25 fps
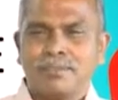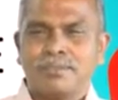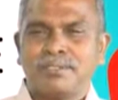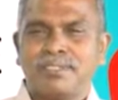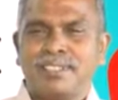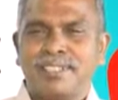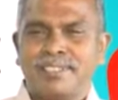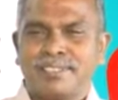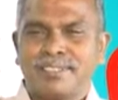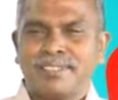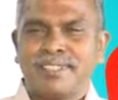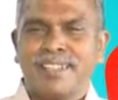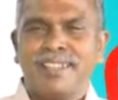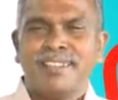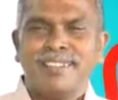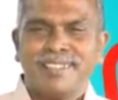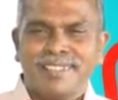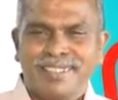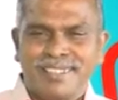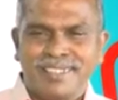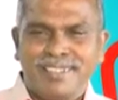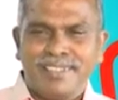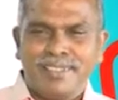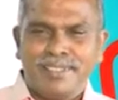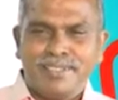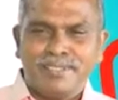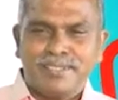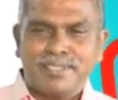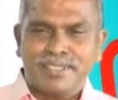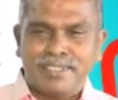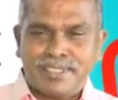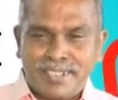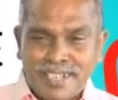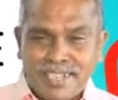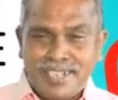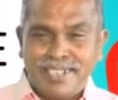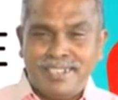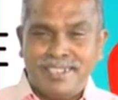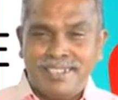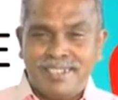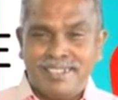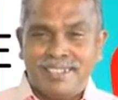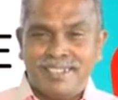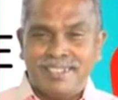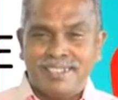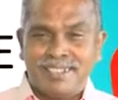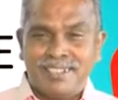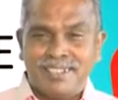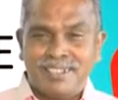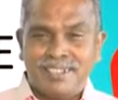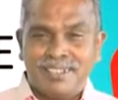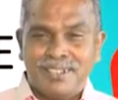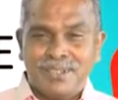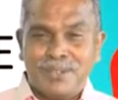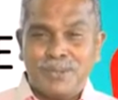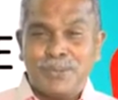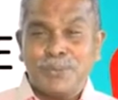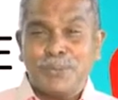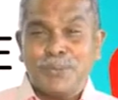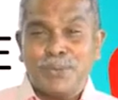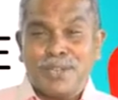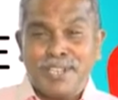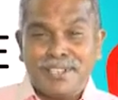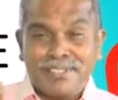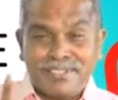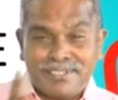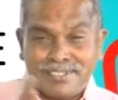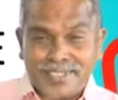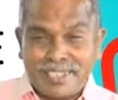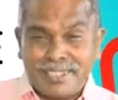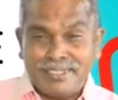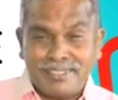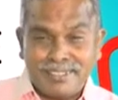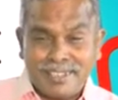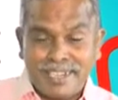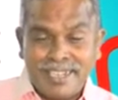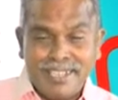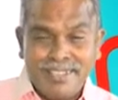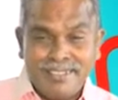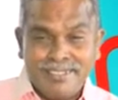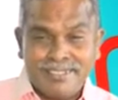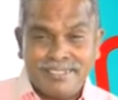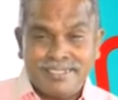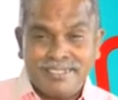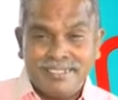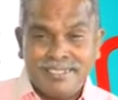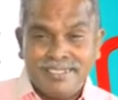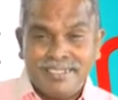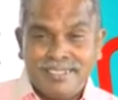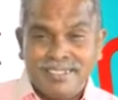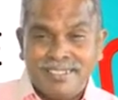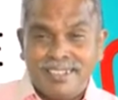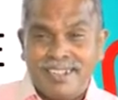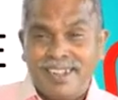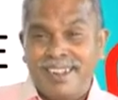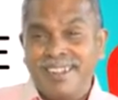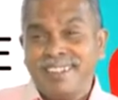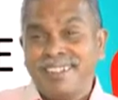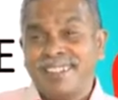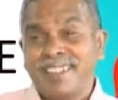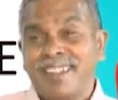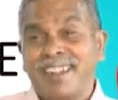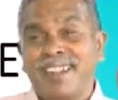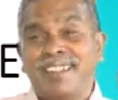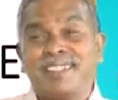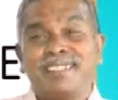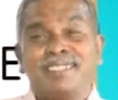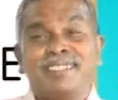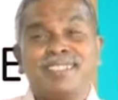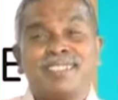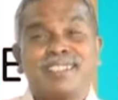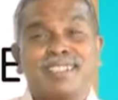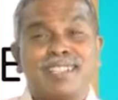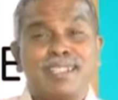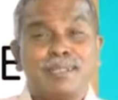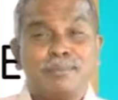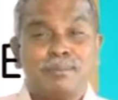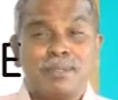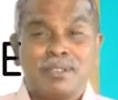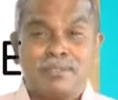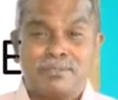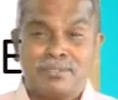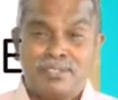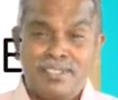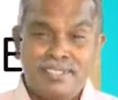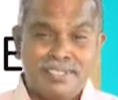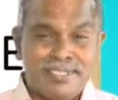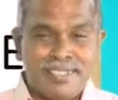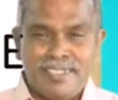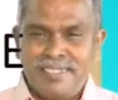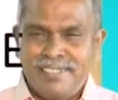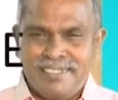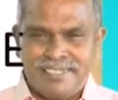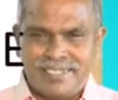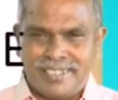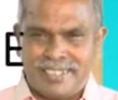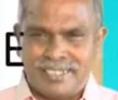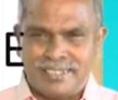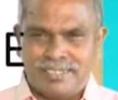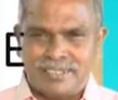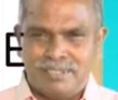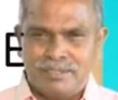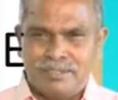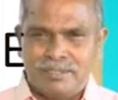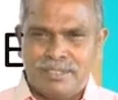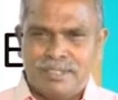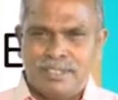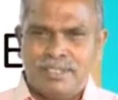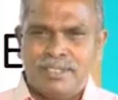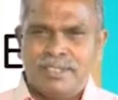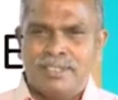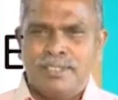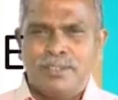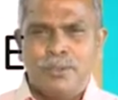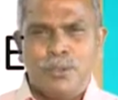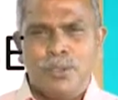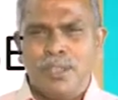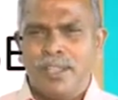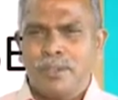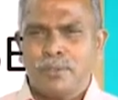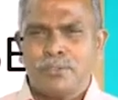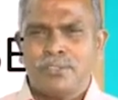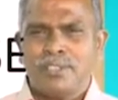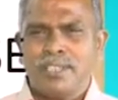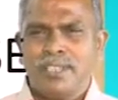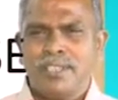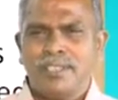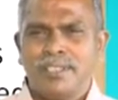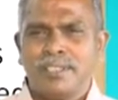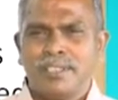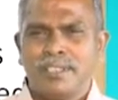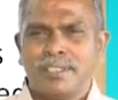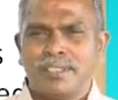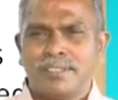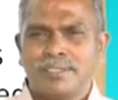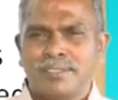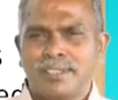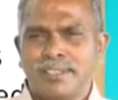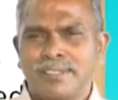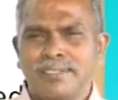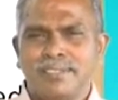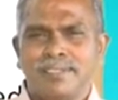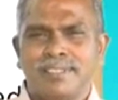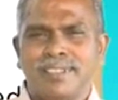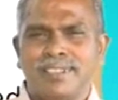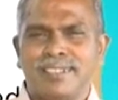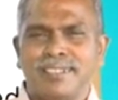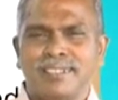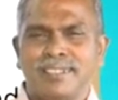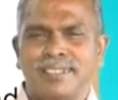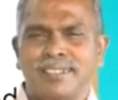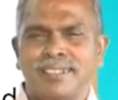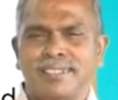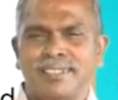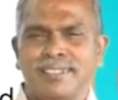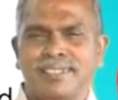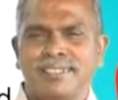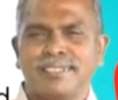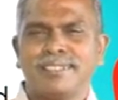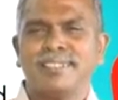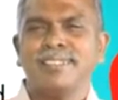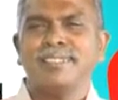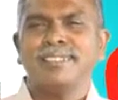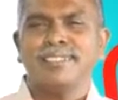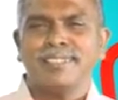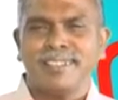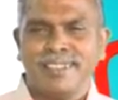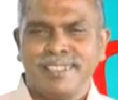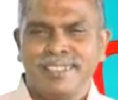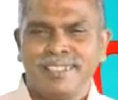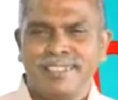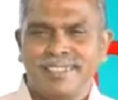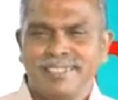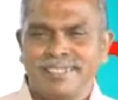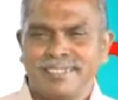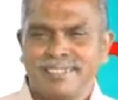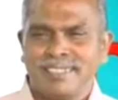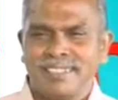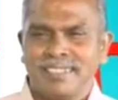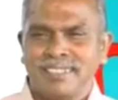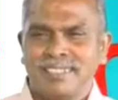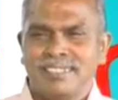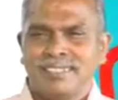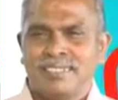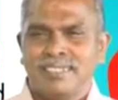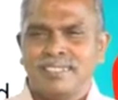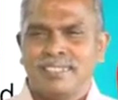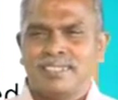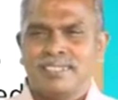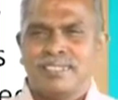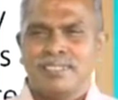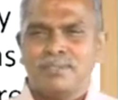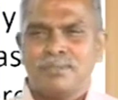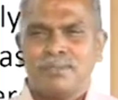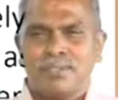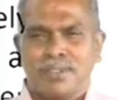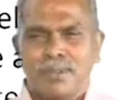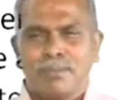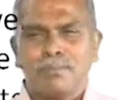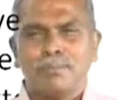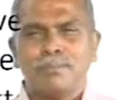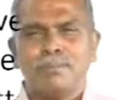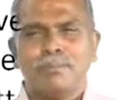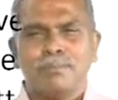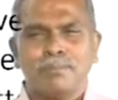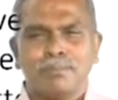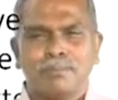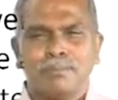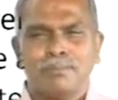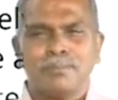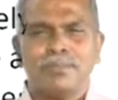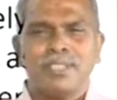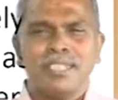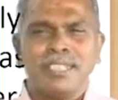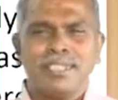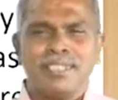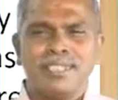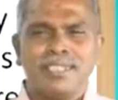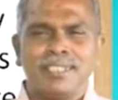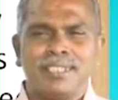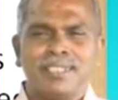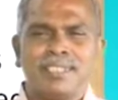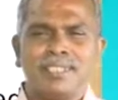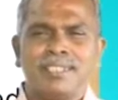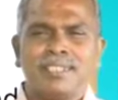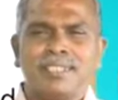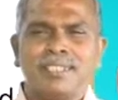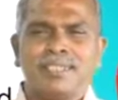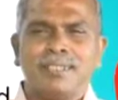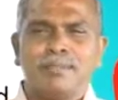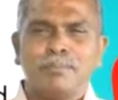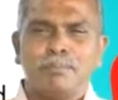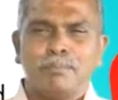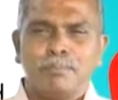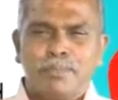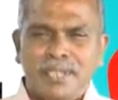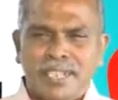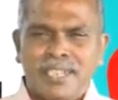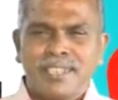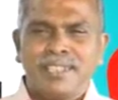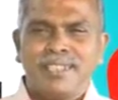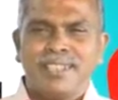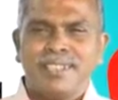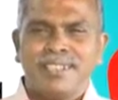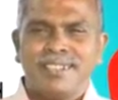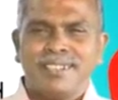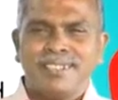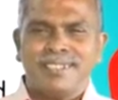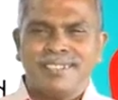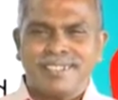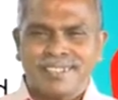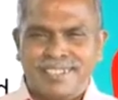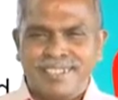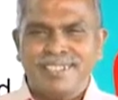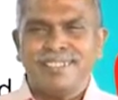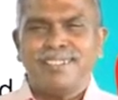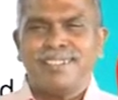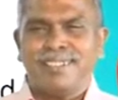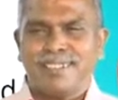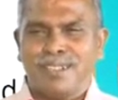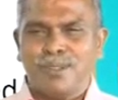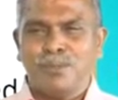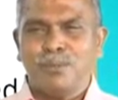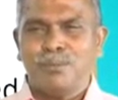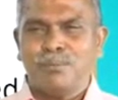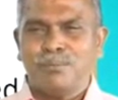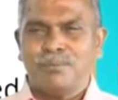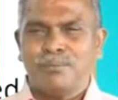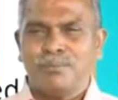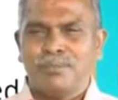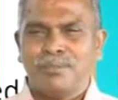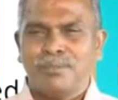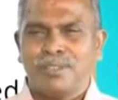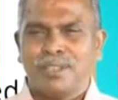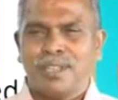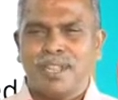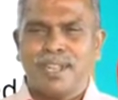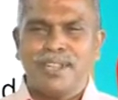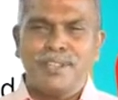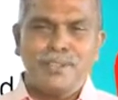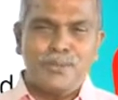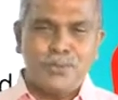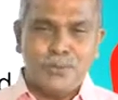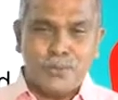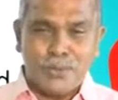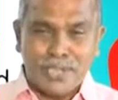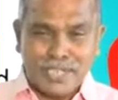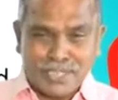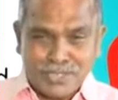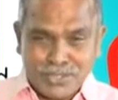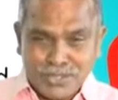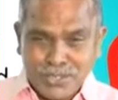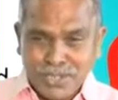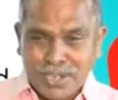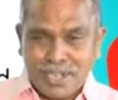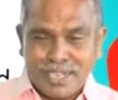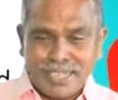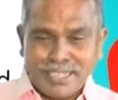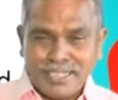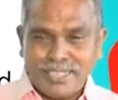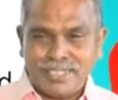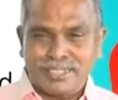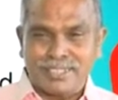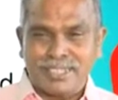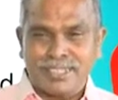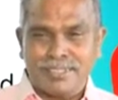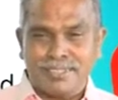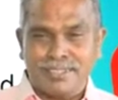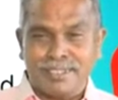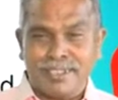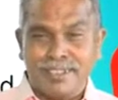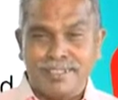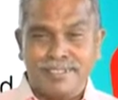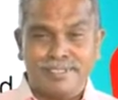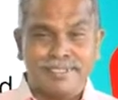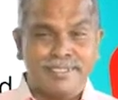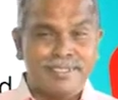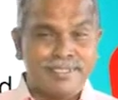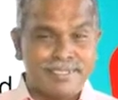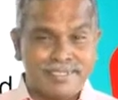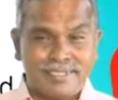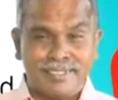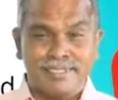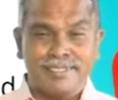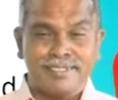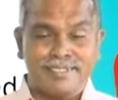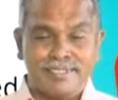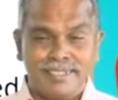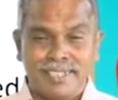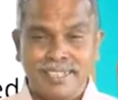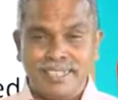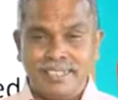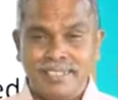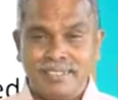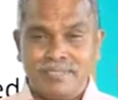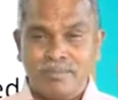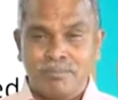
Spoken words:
sun is red during sunrise and at the time of the sunset? You have seen sunset and sunrise from the beginning till now, and you enjoy the sunrise and sunset.